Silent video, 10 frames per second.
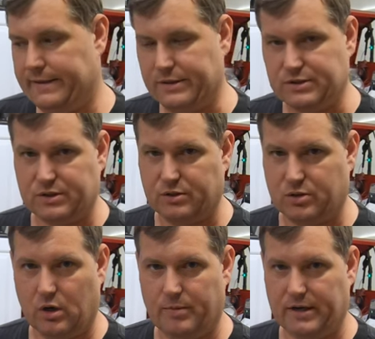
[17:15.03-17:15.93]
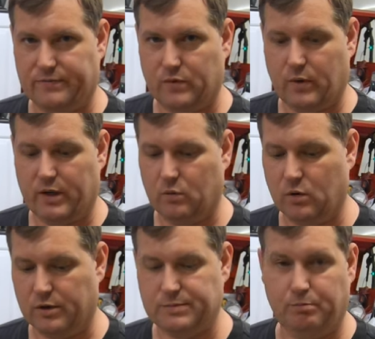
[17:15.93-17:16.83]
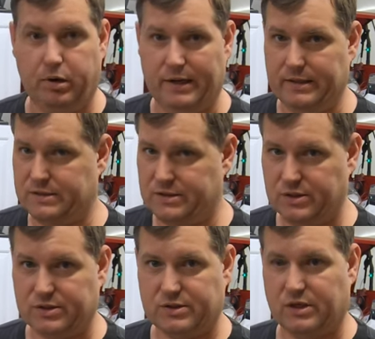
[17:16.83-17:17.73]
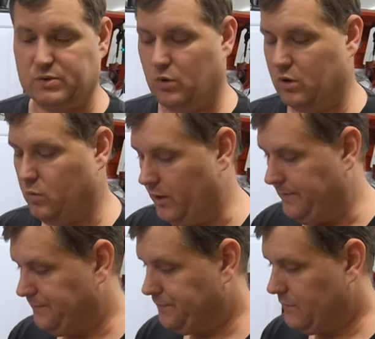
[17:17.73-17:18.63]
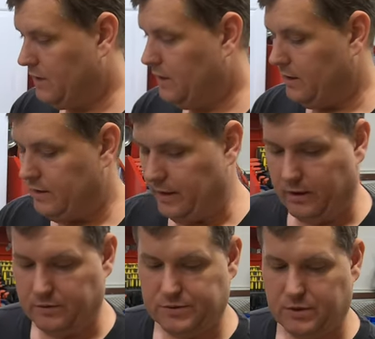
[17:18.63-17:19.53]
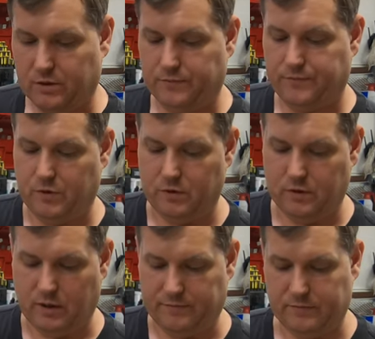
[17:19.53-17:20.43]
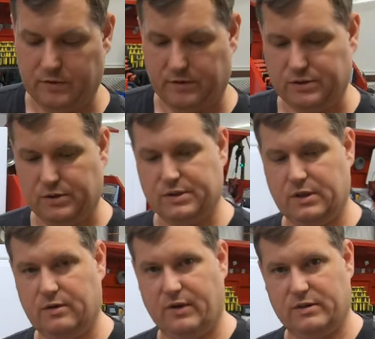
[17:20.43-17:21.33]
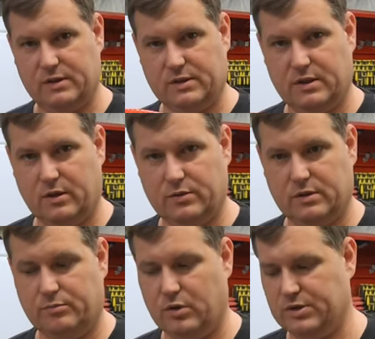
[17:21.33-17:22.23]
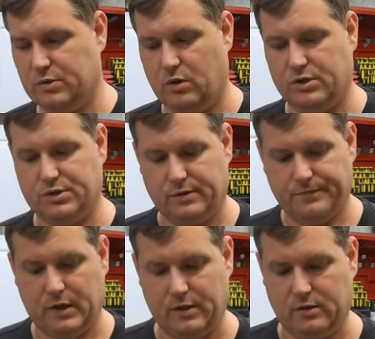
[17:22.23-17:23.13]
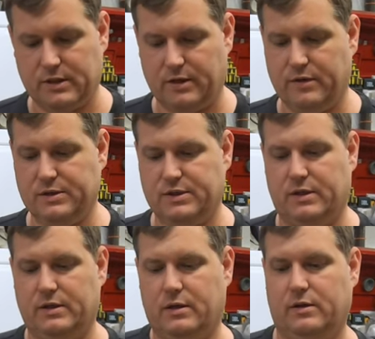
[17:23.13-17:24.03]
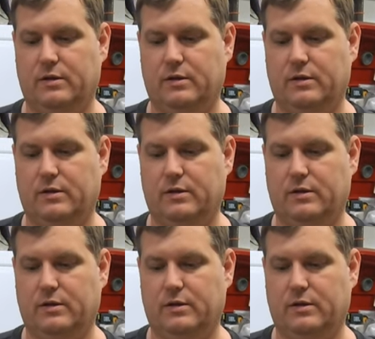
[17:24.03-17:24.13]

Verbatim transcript: It's just a drawback of the way it works, but it just does work well. Now, so I'm, you know, as you can see, you've got this end goes on the pressure washer, and you'll take this end